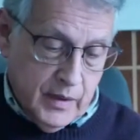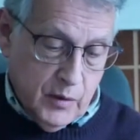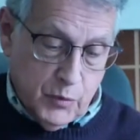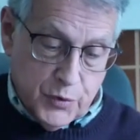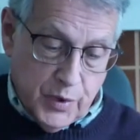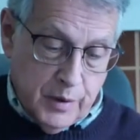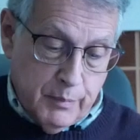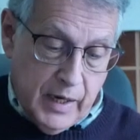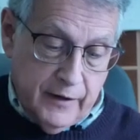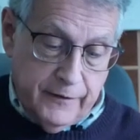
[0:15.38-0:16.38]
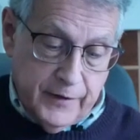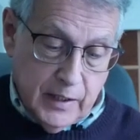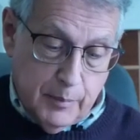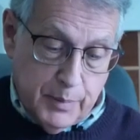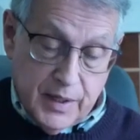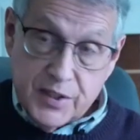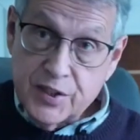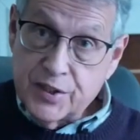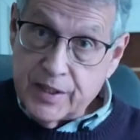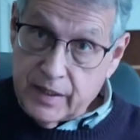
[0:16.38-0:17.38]
It was written by Philip
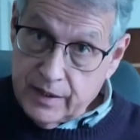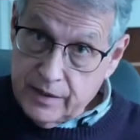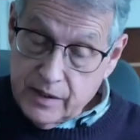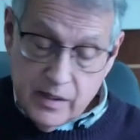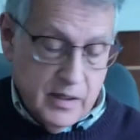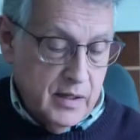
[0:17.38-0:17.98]
Stead